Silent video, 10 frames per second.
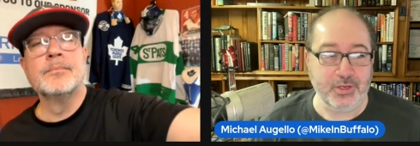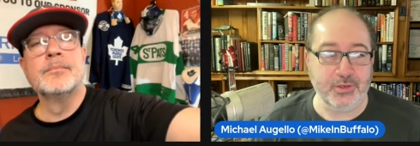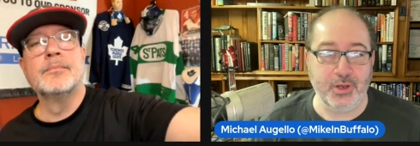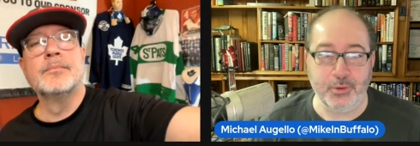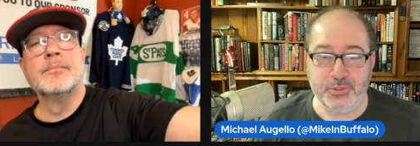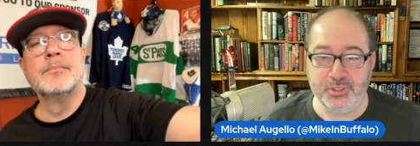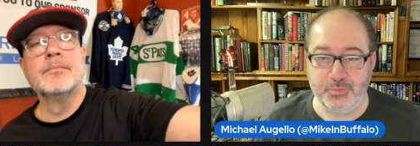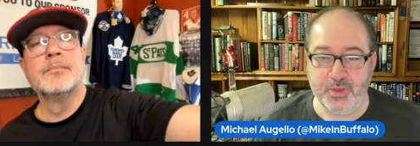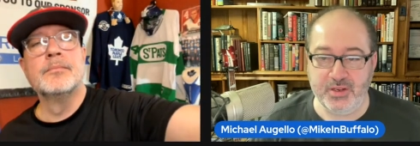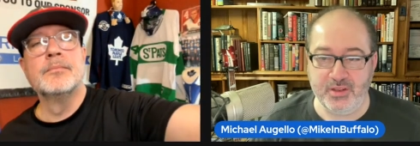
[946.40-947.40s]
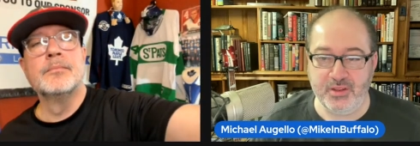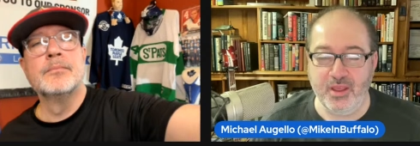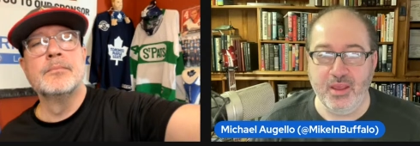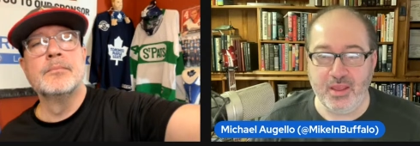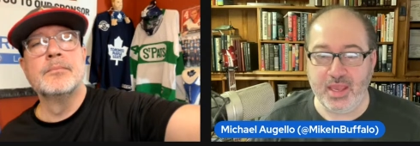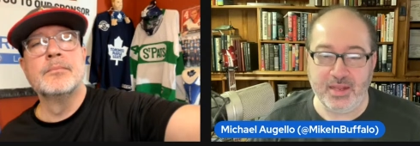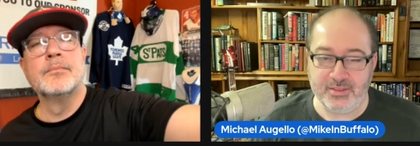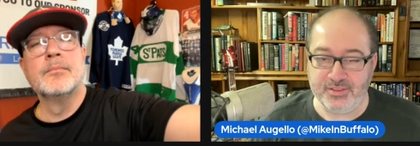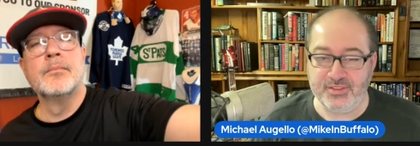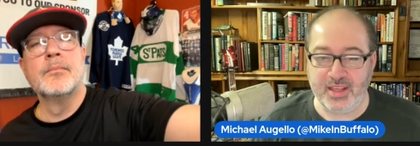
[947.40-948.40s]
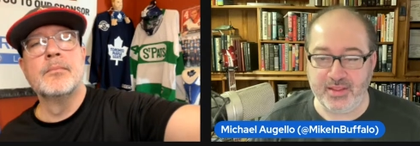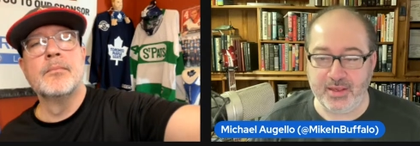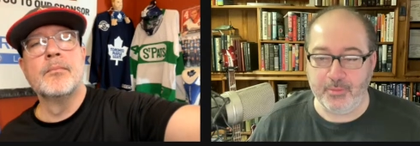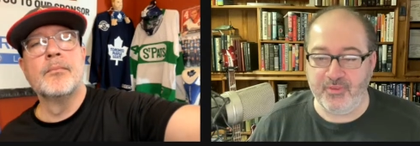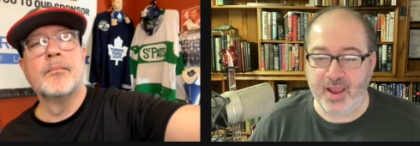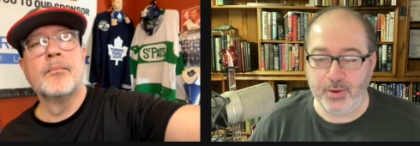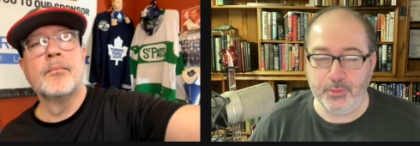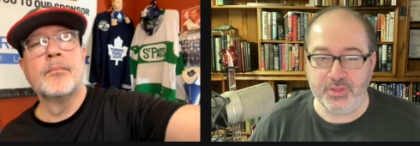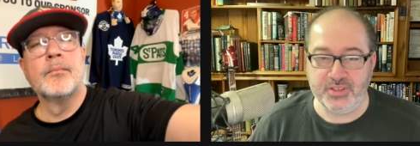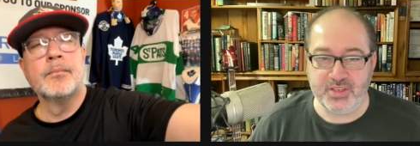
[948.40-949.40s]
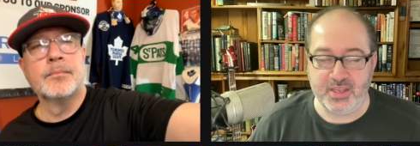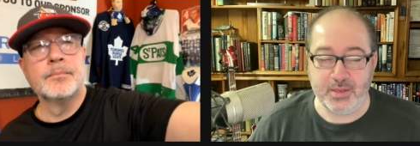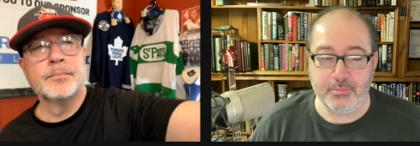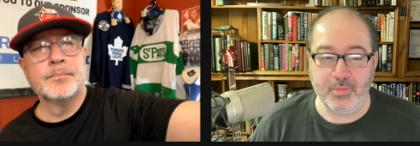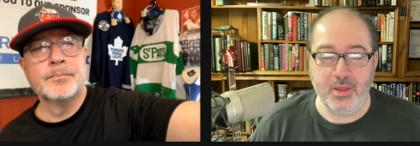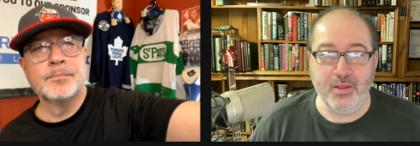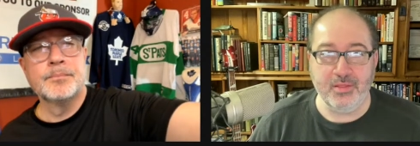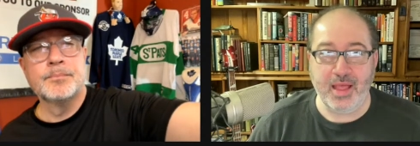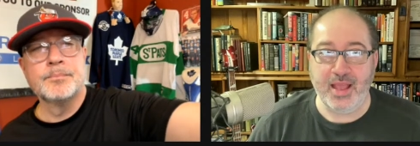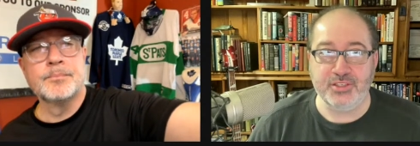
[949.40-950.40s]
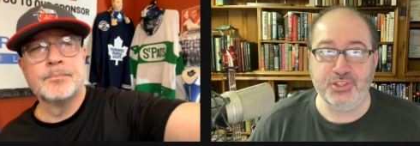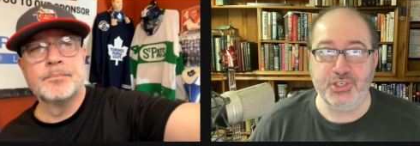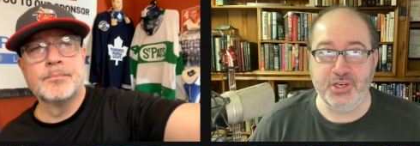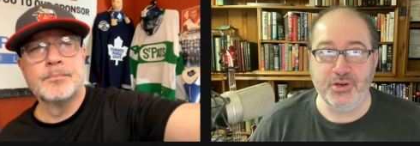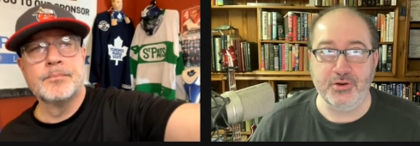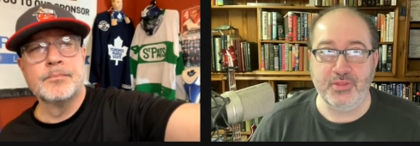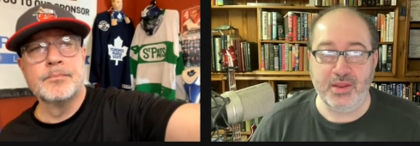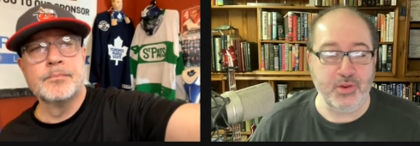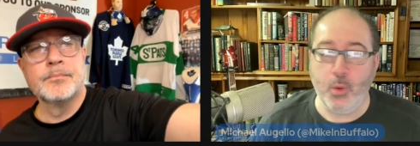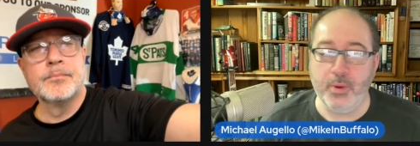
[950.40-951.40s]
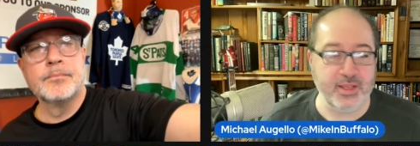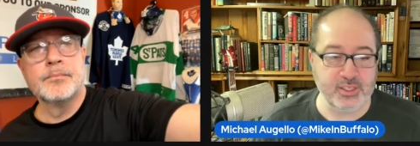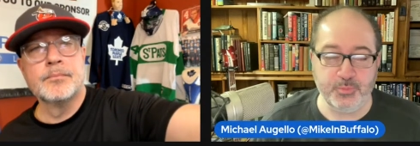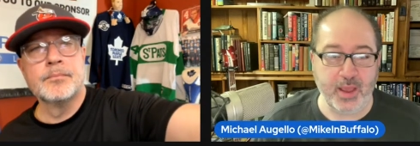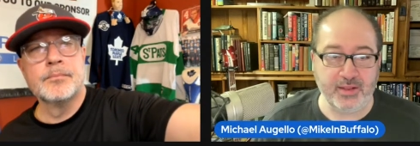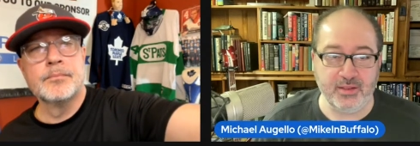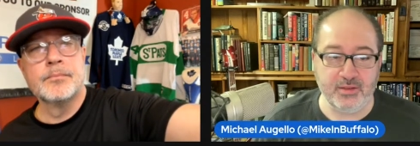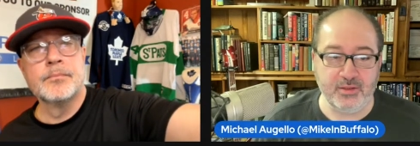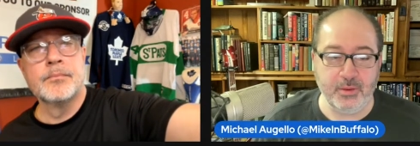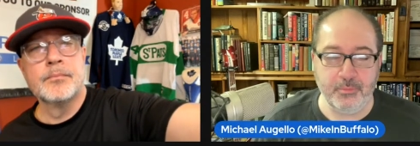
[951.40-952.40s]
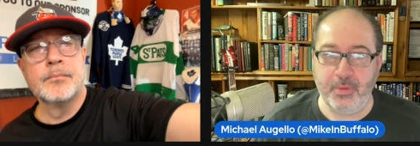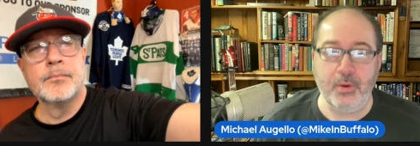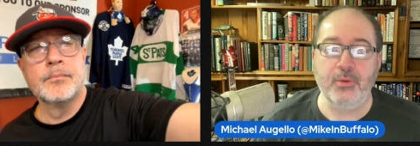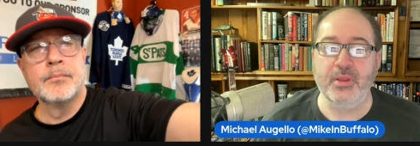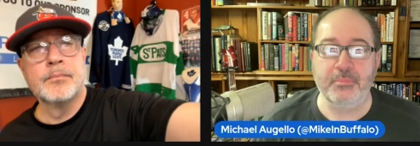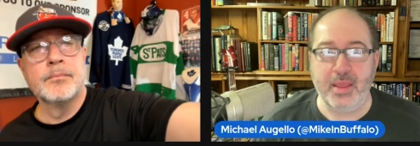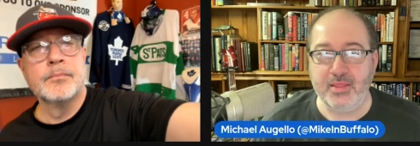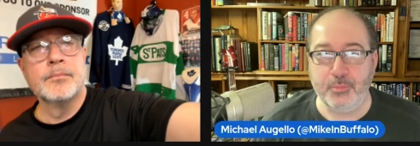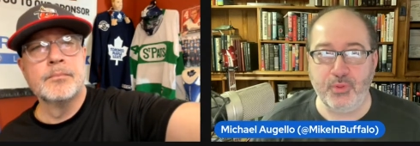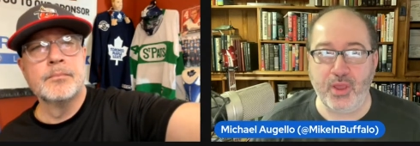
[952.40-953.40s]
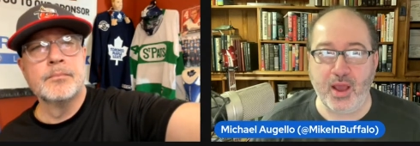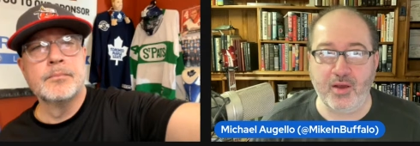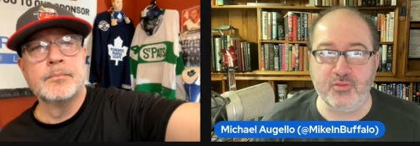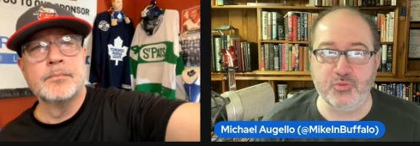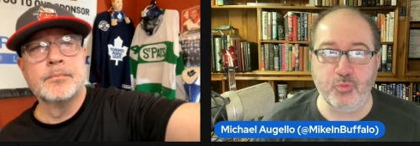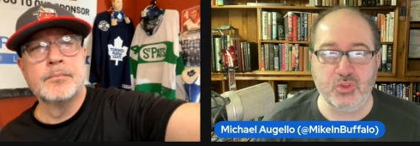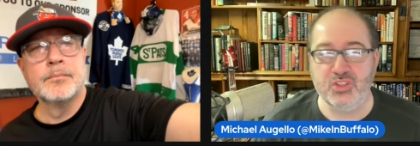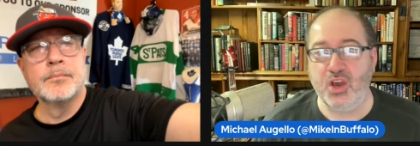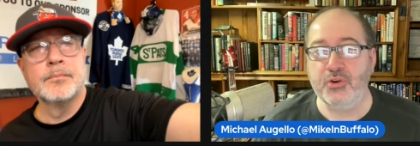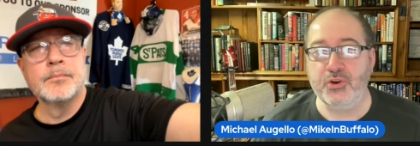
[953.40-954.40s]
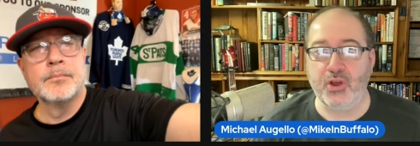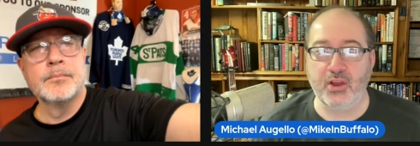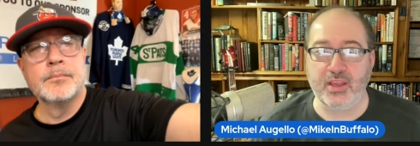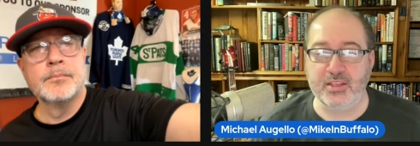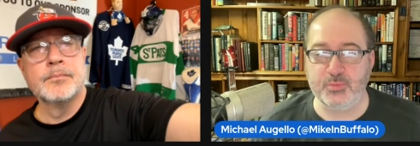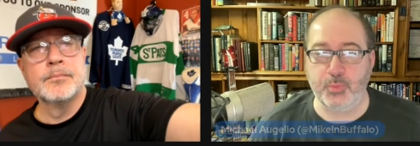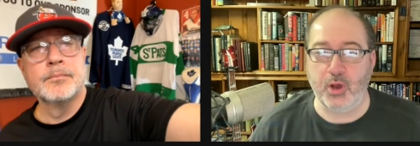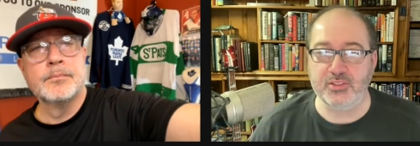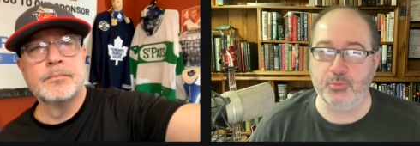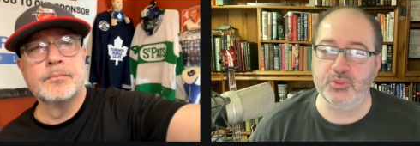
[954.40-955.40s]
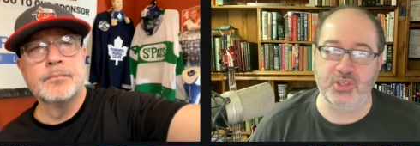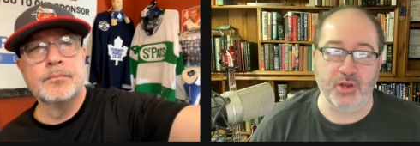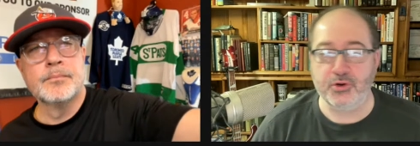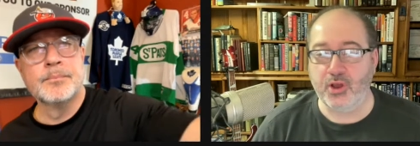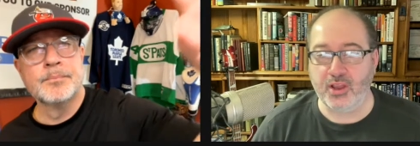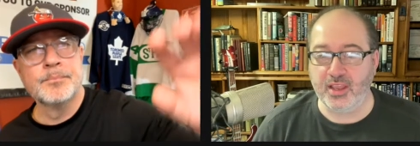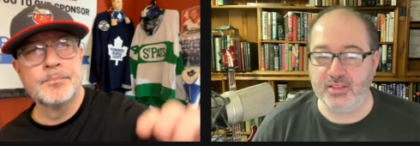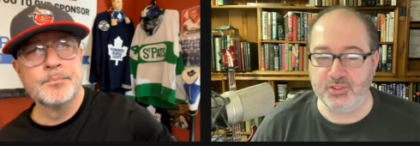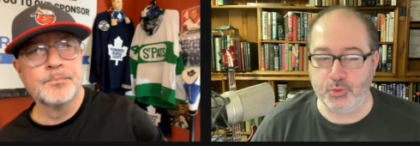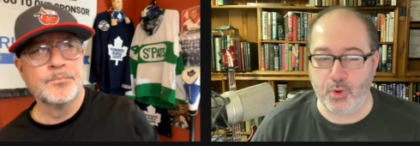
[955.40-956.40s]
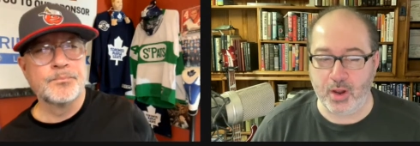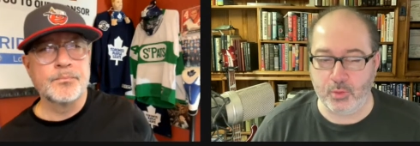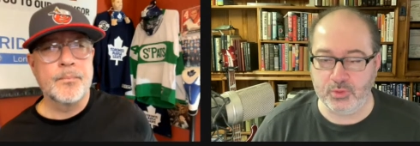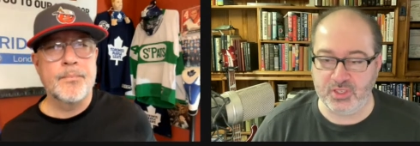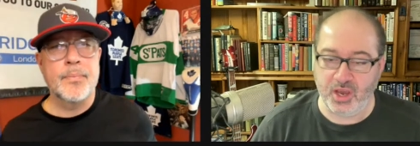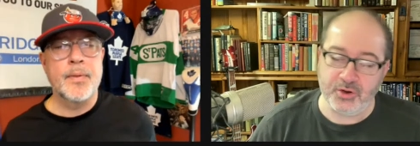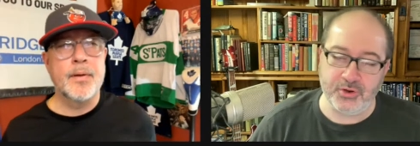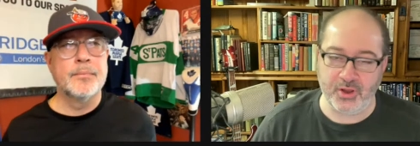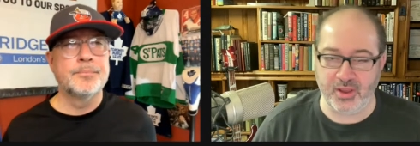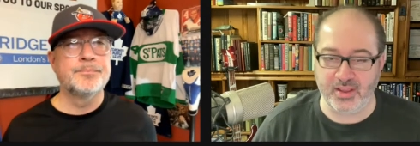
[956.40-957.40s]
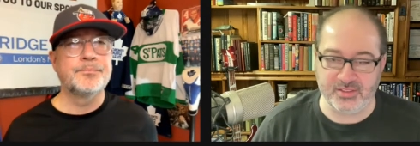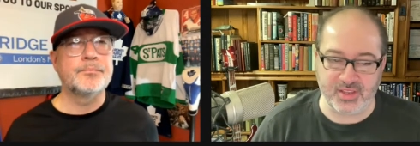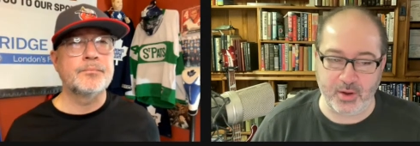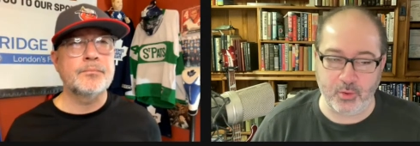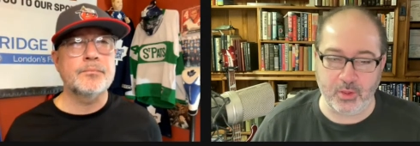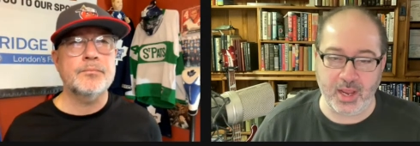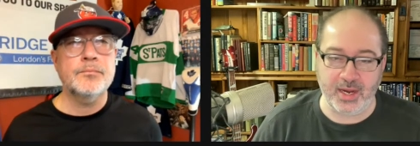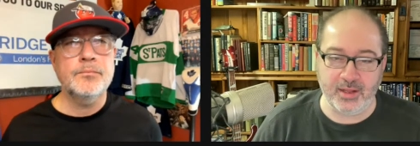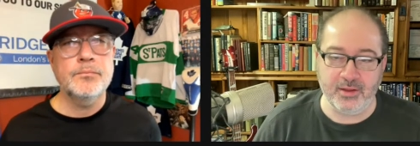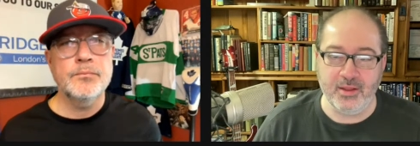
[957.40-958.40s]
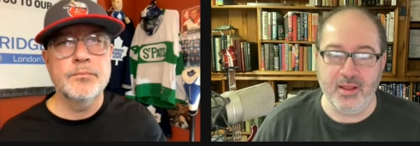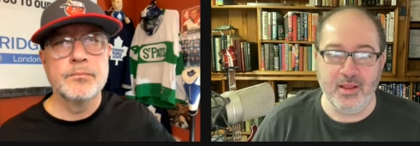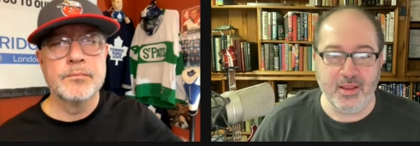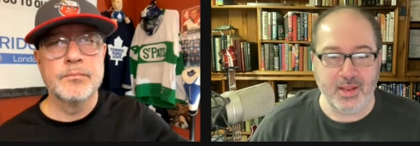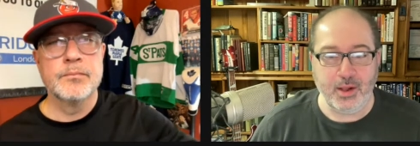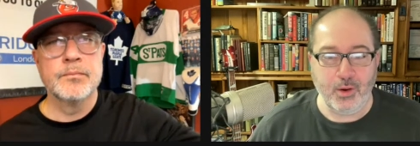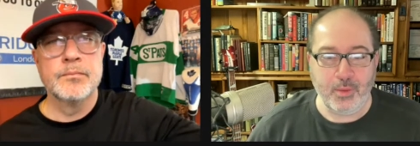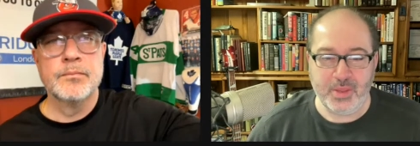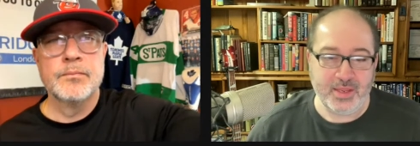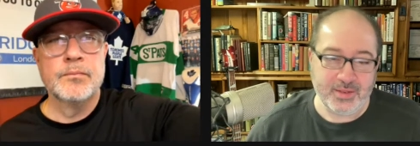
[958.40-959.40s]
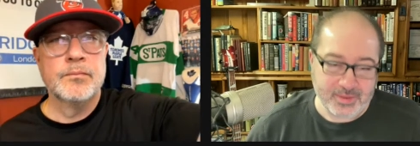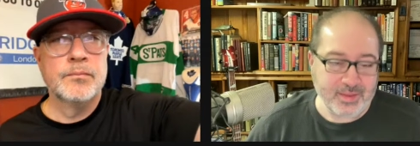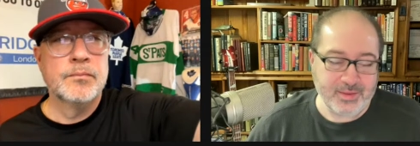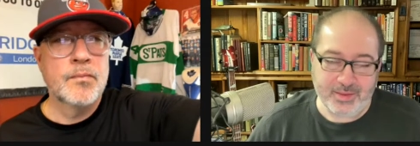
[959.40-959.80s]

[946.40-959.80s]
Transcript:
Speaker 1: good coach. He's been the he got to the Stanley Cup final with the team last year that nobody expected. They barely made the playoffs. Was the underdog against Boston. Was the underdog against Toronto. Was the underdog against Carolina. You know, I mean,